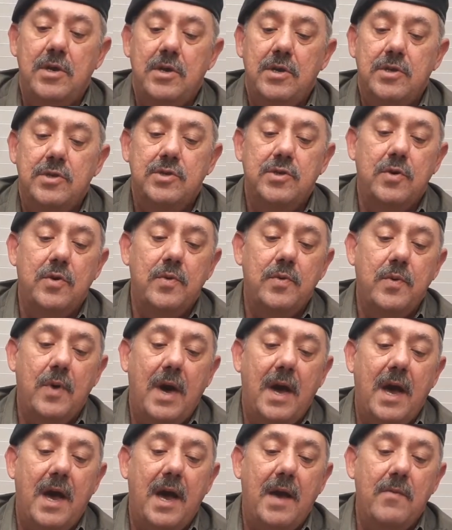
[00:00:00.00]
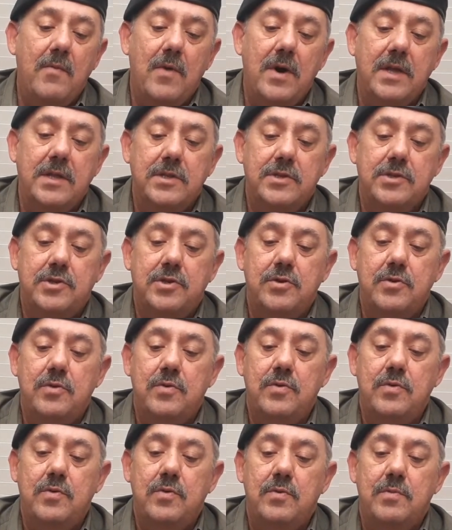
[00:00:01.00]
So I want
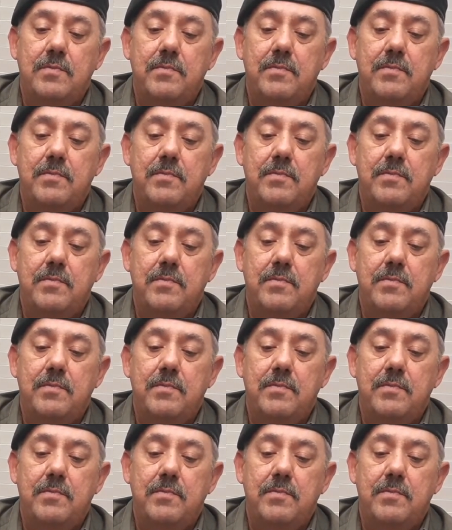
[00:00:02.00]
to